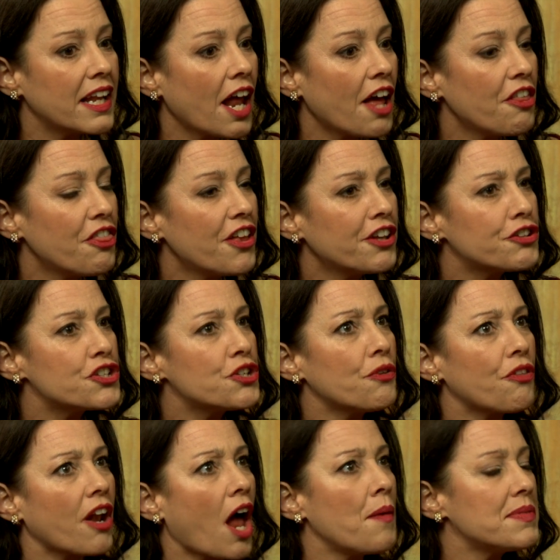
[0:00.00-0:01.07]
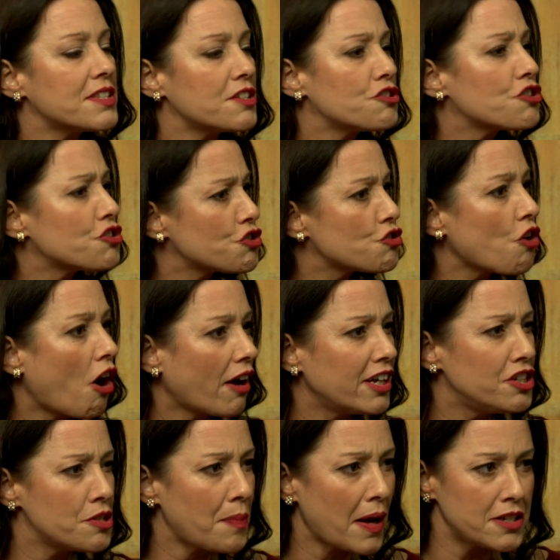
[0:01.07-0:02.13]
and I think too that I'm such a strong,
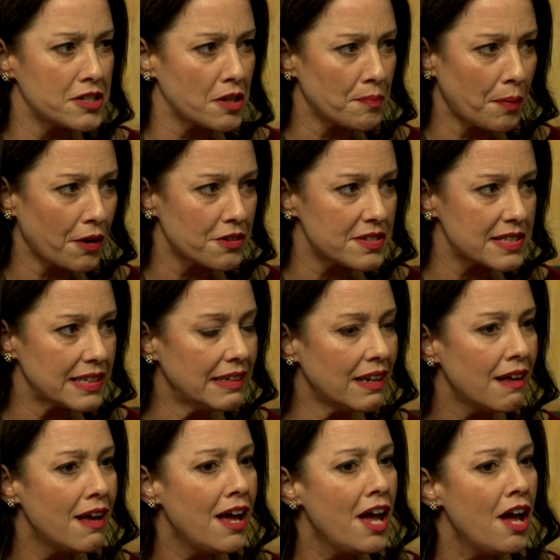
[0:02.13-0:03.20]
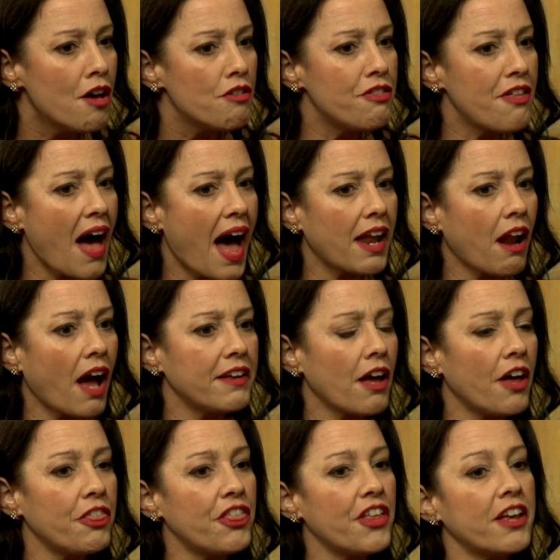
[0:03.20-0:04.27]
independent person that
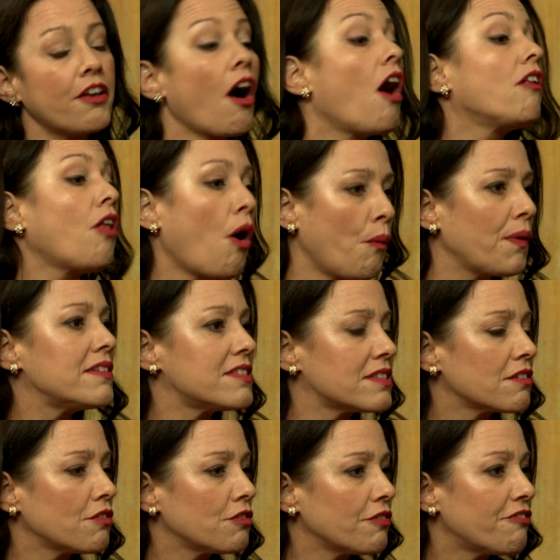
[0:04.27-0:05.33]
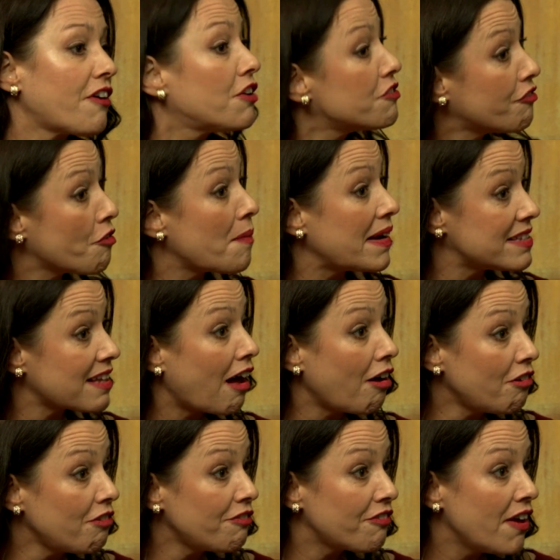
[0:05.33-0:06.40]
I think I'll always fend for
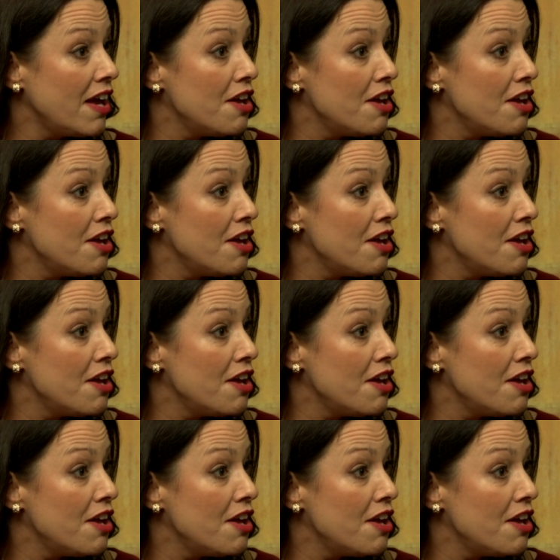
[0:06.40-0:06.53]
myself.